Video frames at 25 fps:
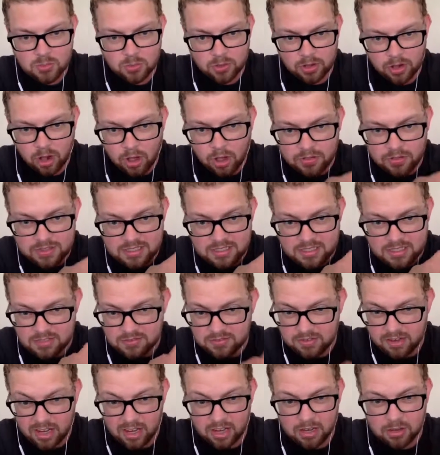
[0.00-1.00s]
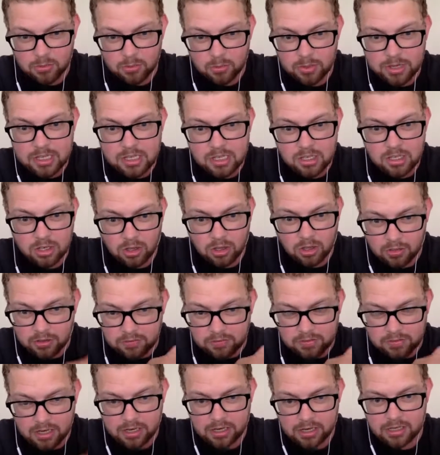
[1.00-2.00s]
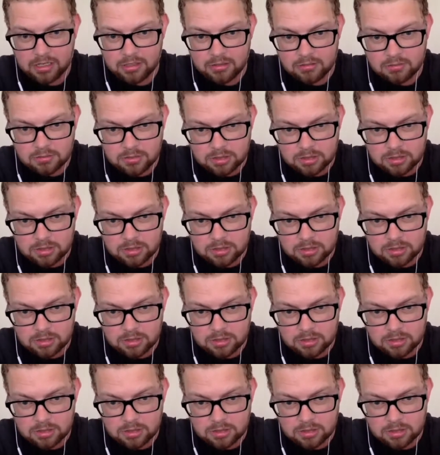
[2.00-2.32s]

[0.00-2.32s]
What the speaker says: where all this is very real and very,